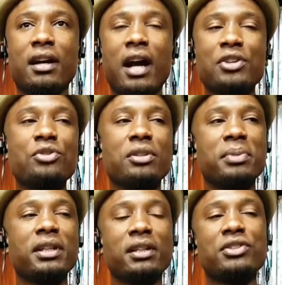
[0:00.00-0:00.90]
I usually
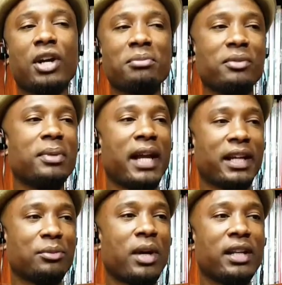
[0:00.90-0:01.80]
put it in terms of
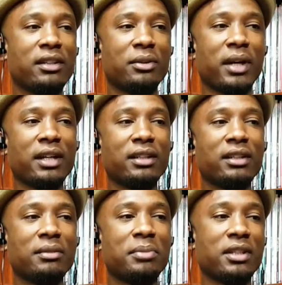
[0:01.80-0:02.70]
black and white, though, right,
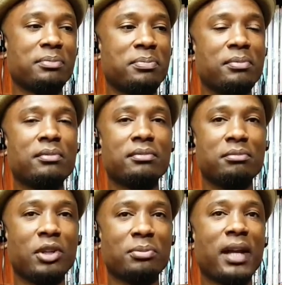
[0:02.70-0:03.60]
because
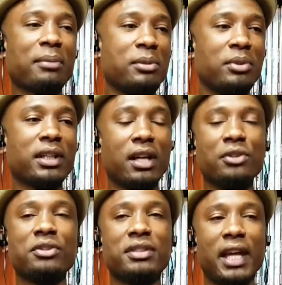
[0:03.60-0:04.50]
most black people can
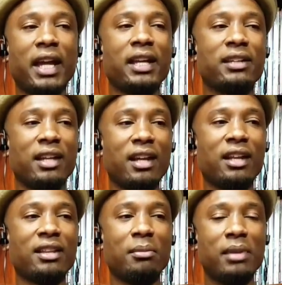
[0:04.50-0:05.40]
understand
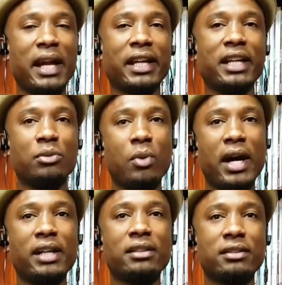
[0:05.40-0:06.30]
the black and
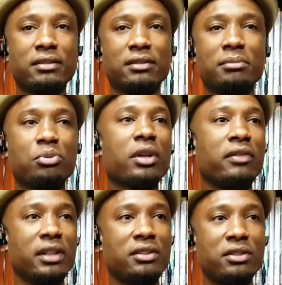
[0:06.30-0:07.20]
white
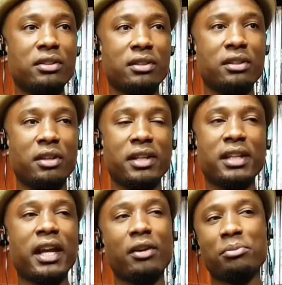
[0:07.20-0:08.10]
privilege, the
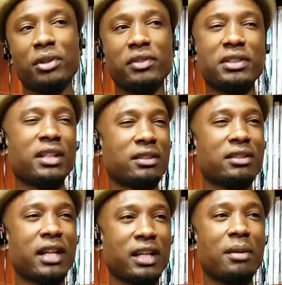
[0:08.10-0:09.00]
inherent privilege
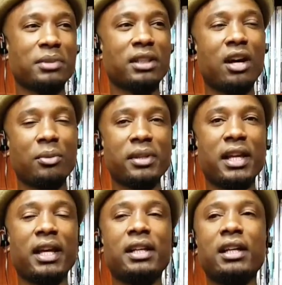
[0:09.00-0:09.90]
that comes along with
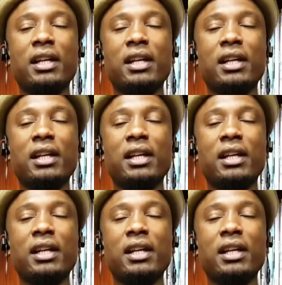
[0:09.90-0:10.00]
that.